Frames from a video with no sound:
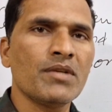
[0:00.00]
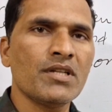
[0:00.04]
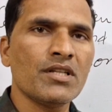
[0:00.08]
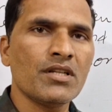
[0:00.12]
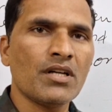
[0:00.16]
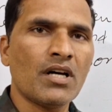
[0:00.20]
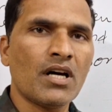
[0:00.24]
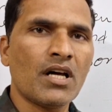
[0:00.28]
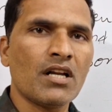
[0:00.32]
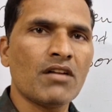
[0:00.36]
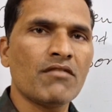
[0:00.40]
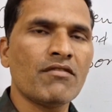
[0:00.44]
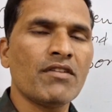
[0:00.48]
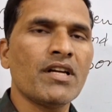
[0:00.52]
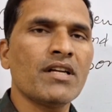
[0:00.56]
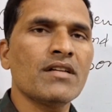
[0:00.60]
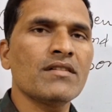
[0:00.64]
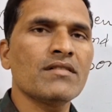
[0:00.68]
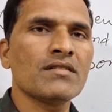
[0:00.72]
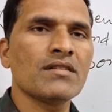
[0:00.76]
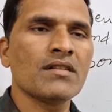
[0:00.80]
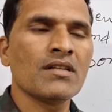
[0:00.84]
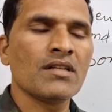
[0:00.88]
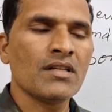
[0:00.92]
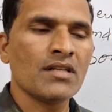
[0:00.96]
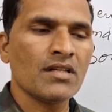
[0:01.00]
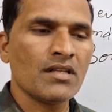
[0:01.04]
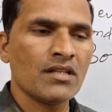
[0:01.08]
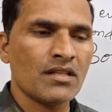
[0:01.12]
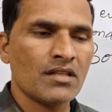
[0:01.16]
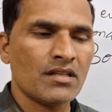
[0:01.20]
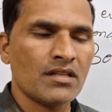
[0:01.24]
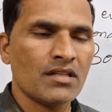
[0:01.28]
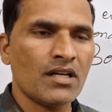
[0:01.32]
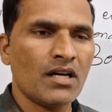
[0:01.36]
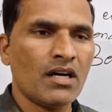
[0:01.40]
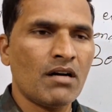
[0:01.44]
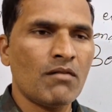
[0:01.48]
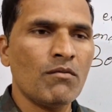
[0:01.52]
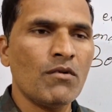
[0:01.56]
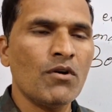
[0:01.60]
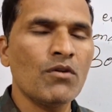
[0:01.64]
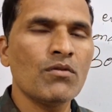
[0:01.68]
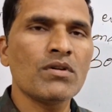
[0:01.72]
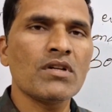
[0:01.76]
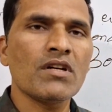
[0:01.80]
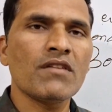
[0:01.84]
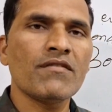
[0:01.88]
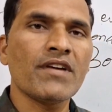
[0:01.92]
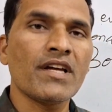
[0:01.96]
be always the
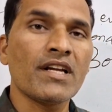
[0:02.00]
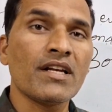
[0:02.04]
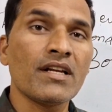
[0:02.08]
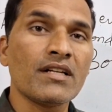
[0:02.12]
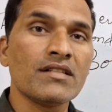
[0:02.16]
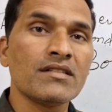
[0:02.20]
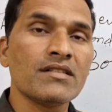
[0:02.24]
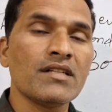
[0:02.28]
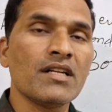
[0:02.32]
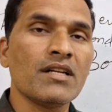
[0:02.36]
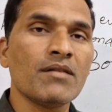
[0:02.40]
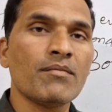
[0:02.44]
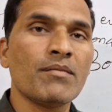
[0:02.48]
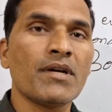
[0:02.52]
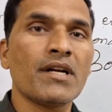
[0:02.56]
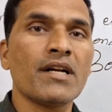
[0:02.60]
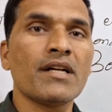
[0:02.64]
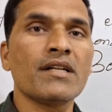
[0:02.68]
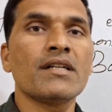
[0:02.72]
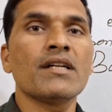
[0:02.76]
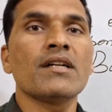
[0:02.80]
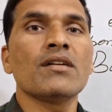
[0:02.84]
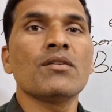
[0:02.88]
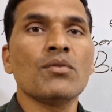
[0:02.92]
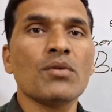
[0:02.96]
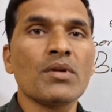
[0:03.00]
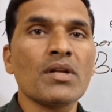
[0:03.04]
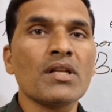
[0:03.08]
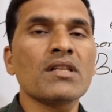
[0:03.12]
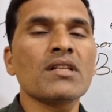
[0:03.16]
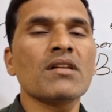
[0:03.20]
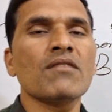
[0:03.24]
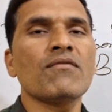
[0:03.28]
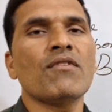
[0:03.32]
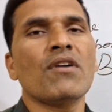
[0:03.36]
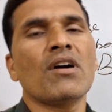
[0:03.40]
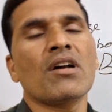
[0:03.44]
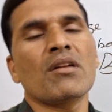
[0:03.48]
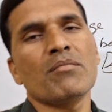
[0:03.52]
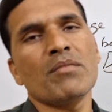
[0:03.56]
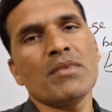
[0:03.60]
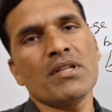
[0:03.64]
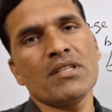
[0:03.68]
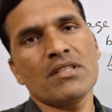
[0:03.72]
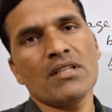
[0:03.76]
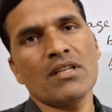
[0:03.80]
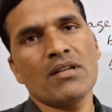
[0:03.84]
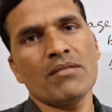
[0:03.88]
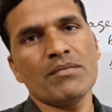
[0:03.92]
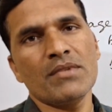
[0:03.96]
amount of energy liberated during the
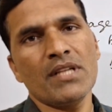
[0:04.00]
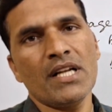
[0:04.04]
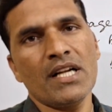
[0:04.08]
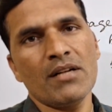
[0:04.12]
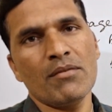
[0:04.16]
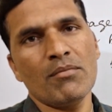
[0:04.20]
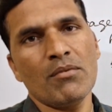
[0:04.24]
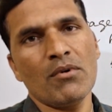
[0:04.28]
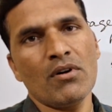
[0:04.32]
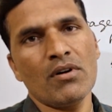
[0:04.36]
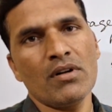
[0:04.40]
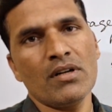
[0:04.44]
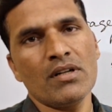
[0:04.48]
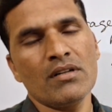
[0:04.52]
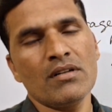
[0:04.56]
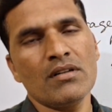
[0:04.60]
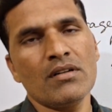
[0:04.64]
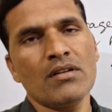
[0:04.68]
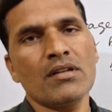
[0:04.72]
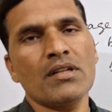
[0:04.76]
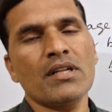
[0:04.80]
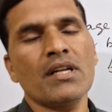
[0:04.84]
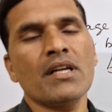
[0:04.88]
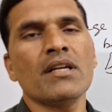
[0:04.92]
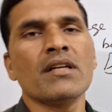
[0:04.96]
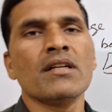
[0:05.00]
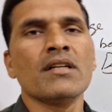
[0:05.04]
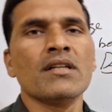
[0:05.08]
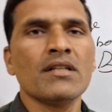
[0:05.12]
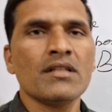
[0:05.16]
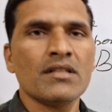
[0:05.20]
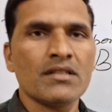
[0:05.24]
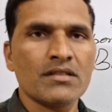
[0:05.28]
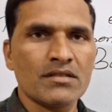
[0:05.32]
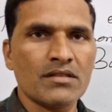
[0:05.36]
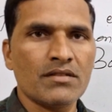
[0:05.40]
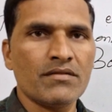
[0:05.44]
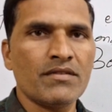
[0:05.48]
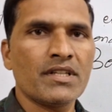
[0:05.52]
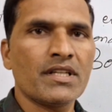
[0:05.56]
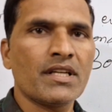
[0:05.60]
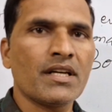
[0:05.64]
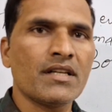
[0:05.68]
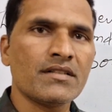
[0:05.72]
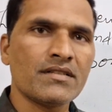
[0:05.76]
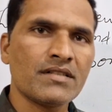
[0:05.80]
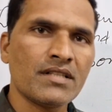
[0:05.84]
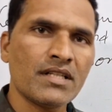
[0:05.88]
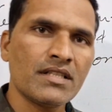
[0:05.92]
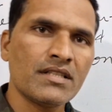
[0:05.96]
formation of that bond. Okay, so we
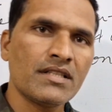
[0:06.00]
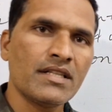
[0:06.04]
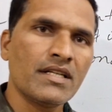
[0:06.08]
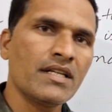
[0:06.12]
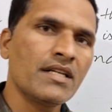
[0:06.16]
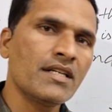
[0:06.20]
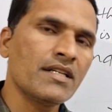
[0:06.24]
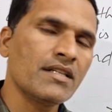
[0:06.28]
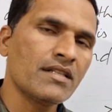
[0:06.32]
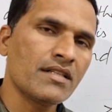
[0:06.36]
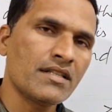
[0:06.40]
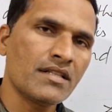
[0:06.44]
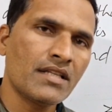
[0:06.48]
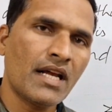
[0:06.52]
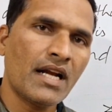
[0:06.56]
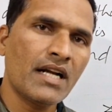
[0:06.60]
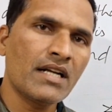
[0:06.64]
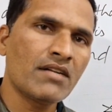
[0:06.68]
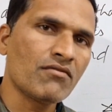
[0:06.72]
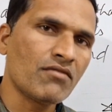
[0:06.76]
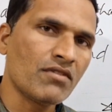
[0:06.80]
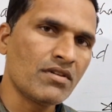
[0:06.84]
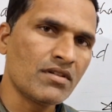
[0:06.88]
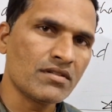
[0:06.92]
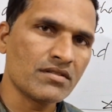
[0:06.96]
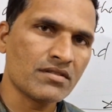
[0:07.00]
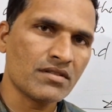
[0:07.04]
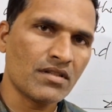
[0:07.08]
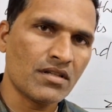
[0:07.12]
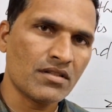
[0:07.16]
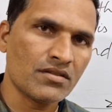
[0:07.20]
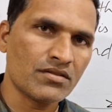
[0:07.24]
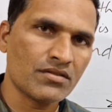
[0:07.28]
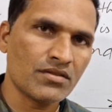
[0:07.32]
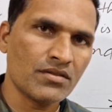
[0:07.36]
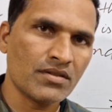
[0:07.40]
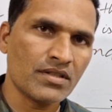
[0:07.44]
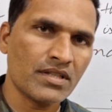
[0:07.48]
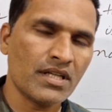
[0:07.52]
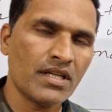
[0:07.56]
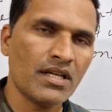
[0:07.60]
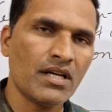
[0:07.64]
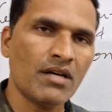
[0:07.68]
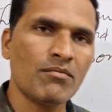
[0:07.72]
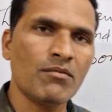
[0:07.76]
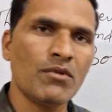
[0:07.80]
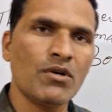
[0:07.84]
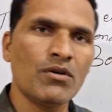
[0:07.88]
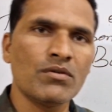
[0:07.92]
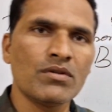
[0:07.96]
can say in that words also. Okay,
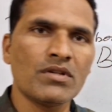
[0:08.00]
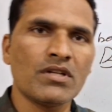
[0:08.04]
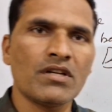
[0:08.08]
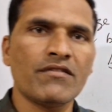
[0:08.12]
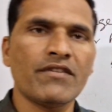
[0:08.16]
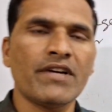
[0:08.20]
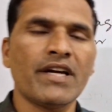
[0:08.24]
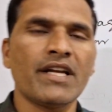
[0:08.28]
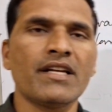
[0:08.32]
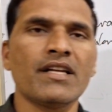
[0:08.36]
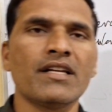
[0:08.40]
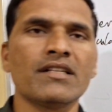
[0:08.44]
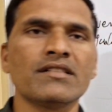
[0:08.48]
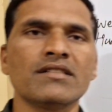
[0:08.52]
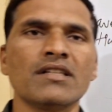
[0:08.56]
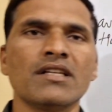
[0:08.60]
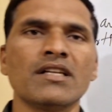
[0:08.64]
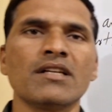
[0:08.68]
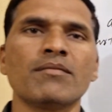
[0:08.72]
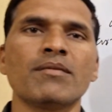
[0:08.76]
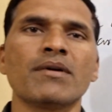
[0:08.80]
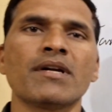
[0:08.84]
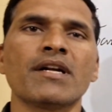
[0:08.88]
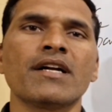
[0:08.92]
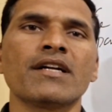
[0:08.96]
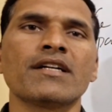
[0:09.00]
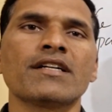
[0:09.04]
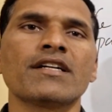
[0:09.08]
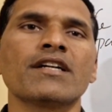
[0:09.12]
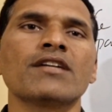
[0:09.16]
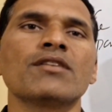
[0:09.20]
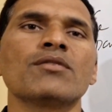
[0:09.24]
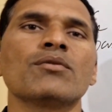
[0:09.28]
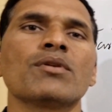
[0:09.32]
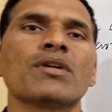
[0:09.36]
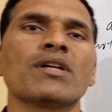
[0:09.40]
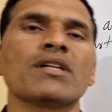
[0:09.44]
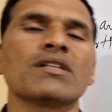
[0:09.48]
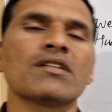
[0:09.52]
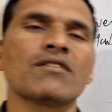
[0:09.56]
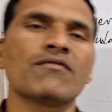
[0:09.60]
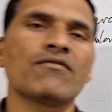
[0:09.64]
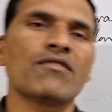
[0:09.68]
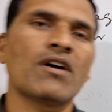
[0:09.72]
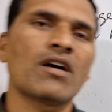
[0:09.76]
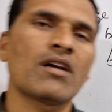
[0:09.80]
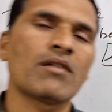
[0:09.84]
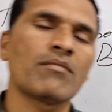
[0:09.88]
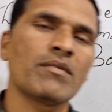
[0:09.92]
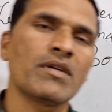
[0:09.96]
amount of energy liberated during the
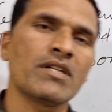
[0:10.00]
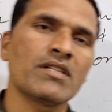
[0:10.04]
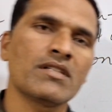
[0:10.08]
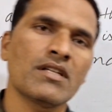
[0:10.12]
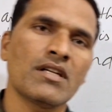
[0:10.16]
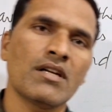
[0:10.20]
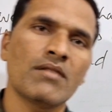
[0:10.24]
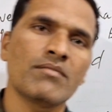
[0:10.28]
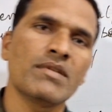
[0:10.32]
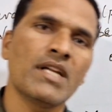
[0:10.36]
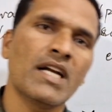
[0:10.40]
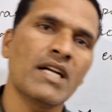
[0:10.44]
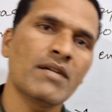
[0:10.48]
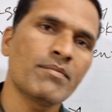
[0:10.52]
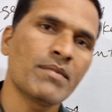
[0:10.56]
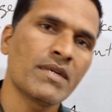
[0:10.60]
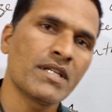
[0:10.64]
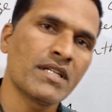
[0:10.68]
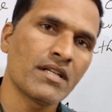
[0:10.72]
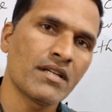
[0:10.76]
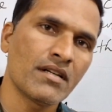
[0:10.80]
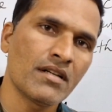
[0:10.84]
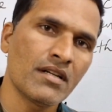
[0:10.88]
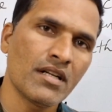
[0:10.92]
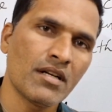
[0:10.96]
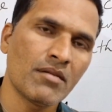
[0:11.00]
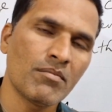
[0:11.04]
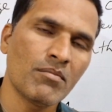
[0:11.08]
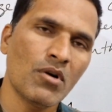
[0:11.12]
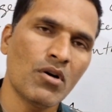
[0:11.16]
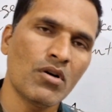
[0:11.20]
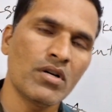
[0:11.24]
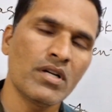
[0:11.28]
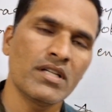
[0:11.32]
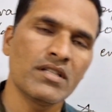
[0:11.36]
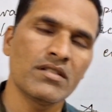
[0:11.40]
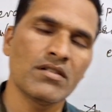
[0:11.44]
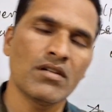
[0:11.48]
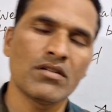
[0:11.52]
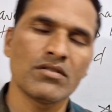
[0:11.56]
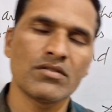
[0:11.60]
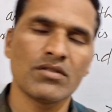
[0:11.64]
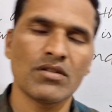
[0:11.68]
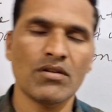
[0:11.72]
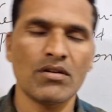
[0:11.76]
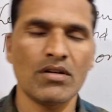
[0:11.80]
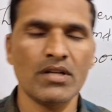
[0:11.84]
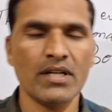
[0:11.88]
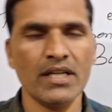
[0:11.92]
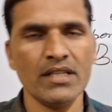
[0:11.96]
formation of that particular bond is
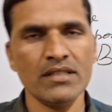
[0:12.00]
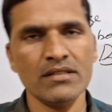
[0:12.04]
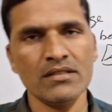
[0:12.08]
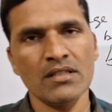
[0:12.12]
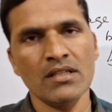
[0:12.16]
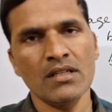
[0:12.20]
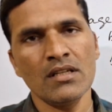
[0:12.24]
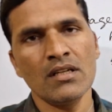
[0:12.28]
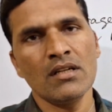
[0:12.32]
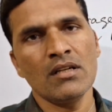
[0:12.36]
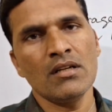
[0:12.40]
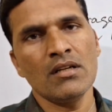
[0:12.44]
also called as